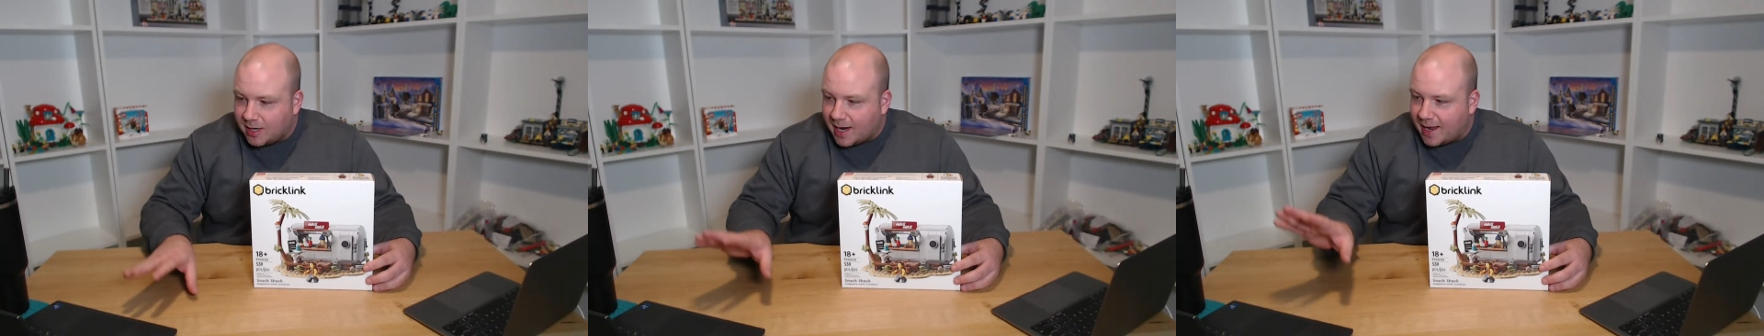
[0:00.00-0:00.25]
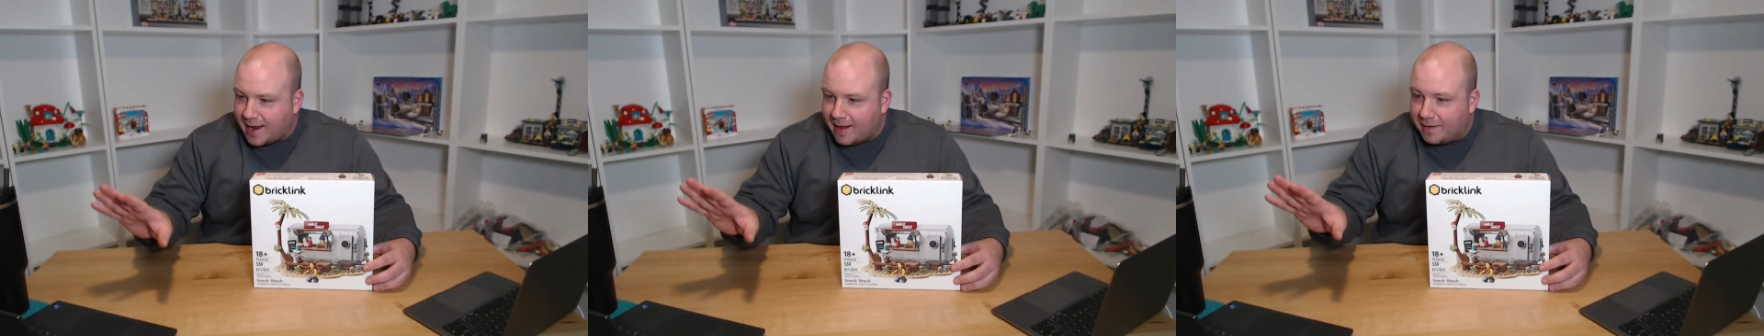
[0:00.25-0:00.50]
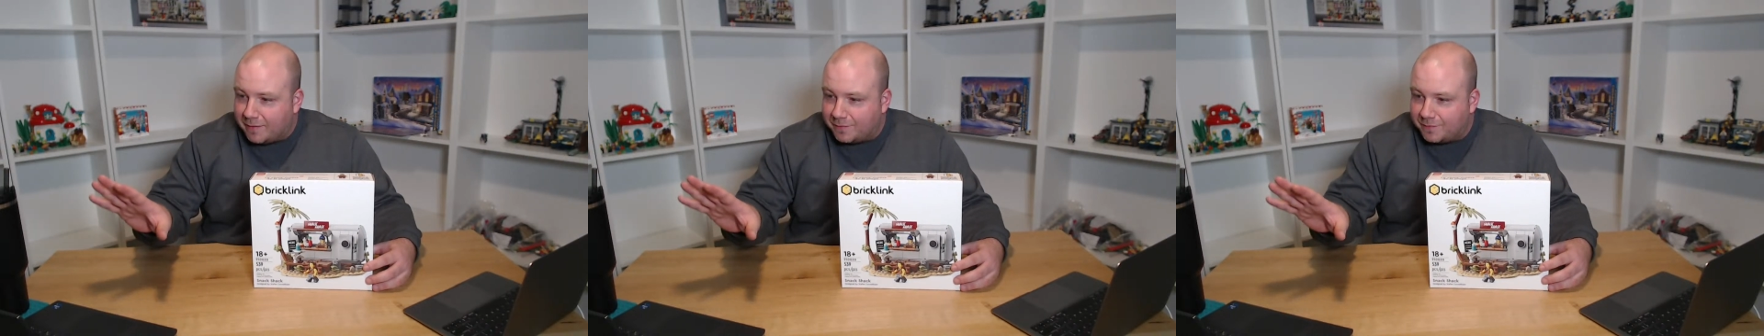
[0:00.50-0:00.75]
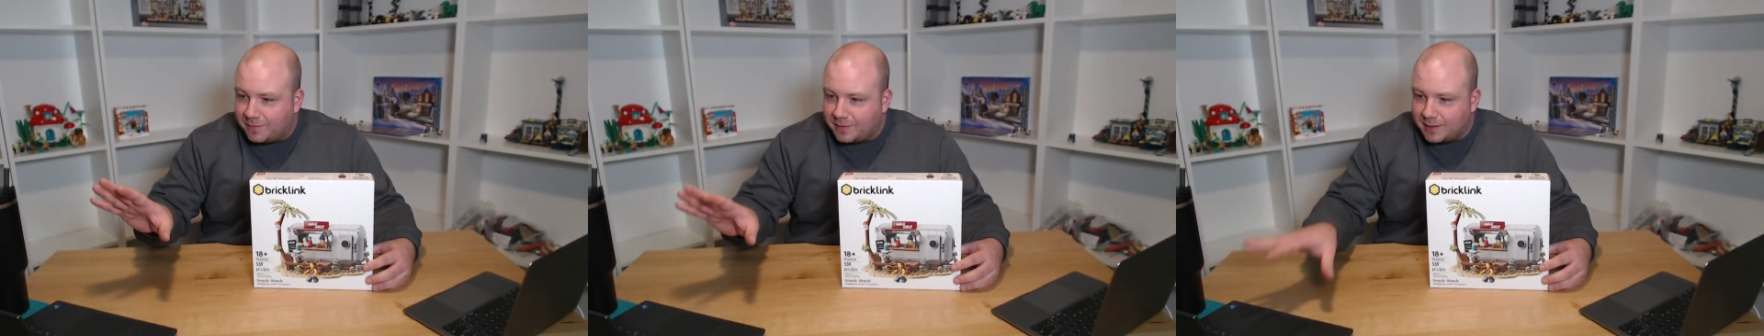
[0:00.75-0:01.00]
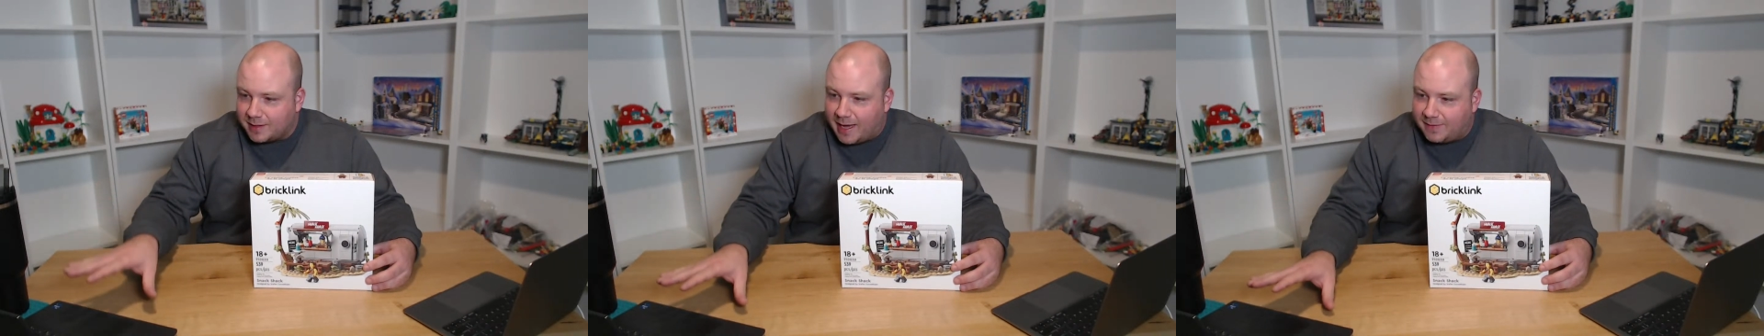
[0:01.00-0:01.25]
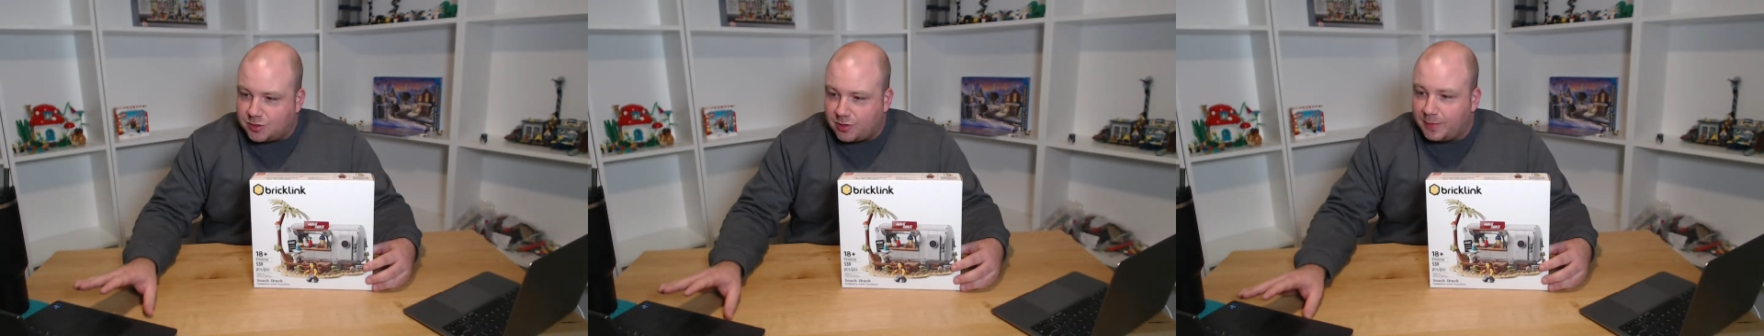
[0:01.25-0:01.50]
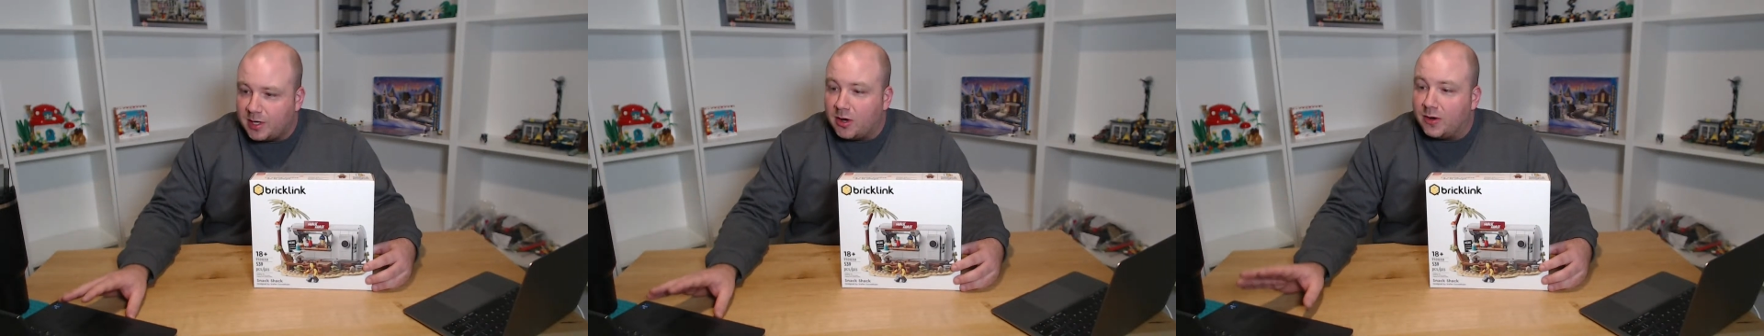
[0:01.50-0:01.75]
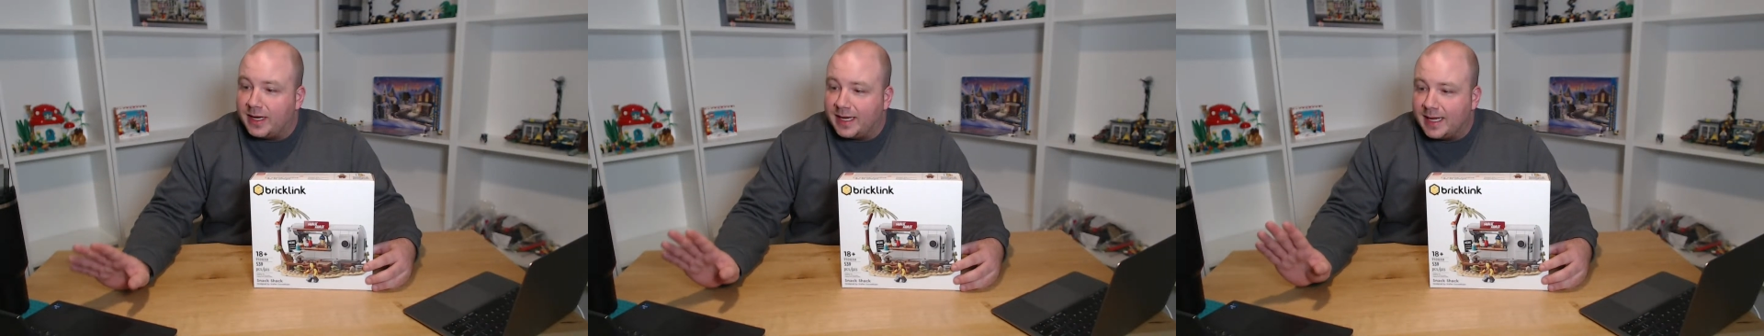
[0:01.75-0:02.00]
I have the live stream
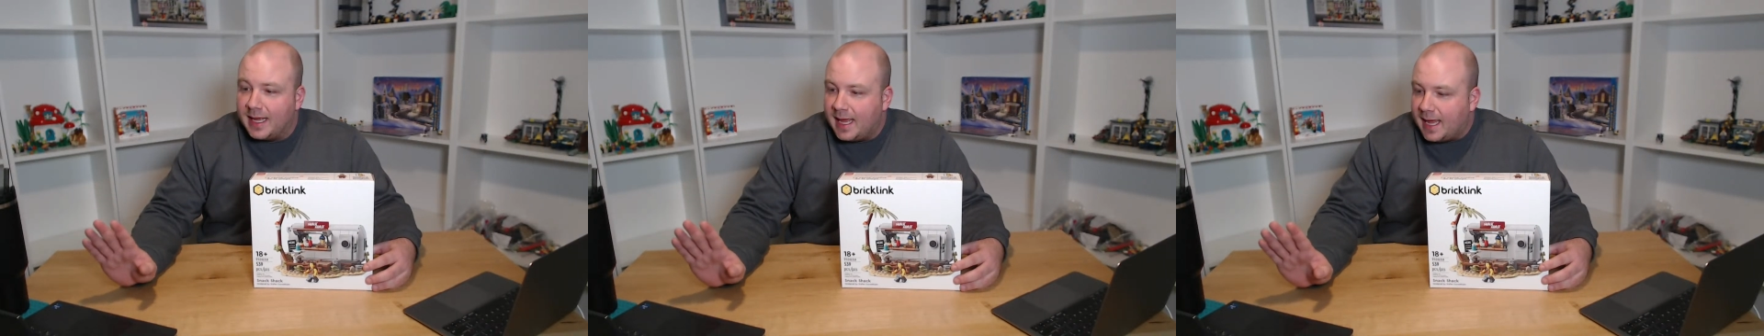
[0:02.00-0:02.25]
going.